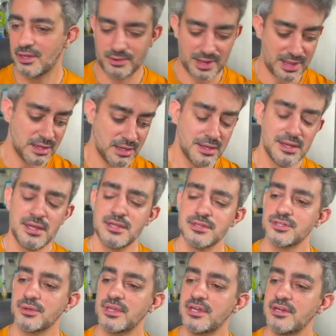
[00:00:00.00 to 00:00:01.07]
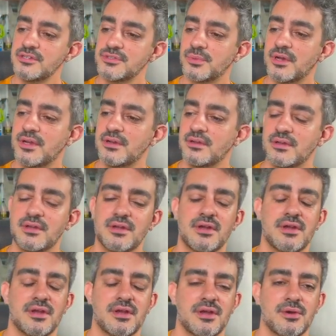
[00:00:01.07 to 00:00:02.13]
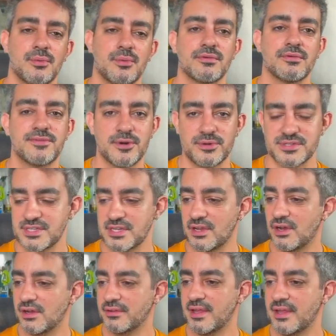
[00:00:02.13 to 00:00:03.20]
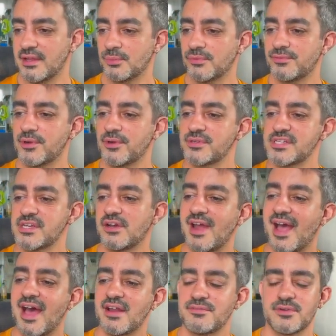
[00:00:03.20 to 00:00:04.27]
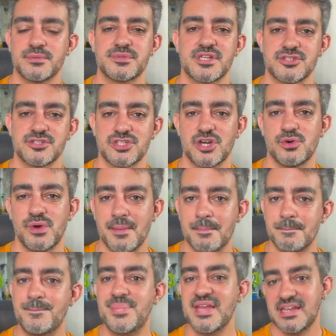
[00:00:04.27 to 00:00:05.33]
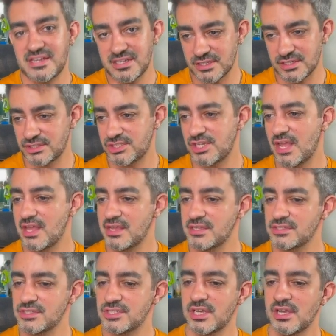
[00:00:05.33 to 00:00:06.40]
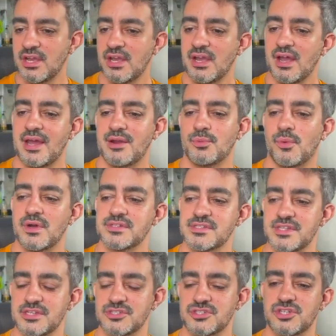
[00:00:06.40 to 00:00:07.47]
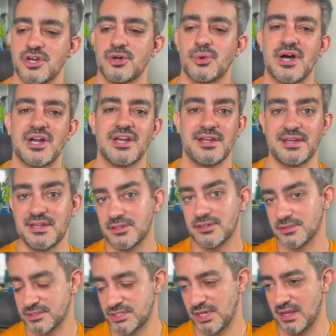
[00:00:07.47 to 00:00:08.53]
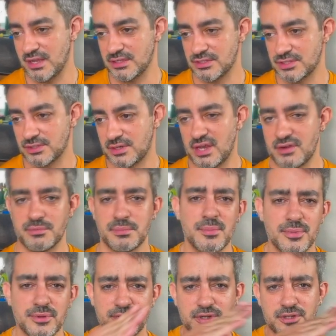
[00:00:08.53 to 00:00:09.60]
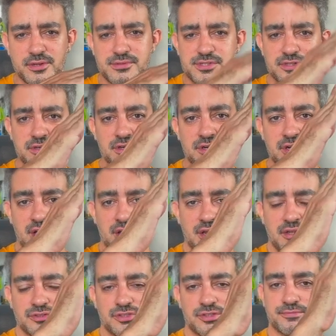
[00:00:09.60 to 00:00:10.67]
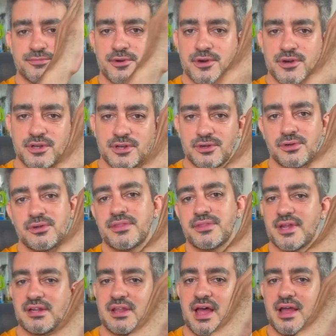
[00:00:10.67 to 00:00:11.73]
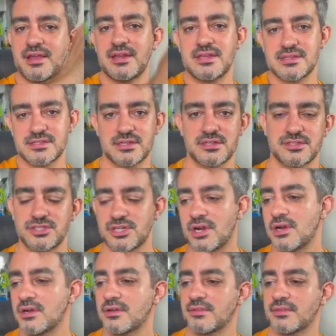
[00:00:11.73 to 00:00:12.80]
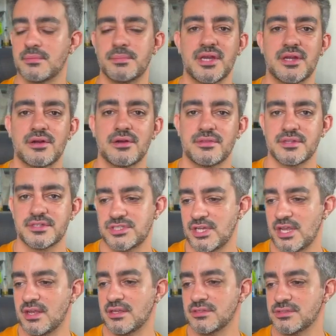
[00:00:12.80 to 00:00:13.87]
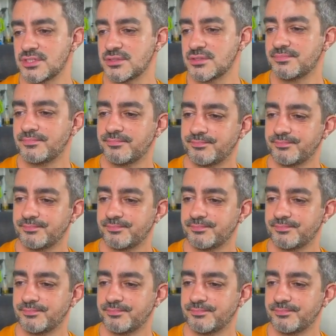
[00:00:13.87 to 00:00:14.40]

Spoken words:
Okay, so here's what we're focusing on then. We're focusing on adverbs that show a big change and ones that show a little change. Okay, remember, the closer to vertical that a line is in a chart, the bigger the change.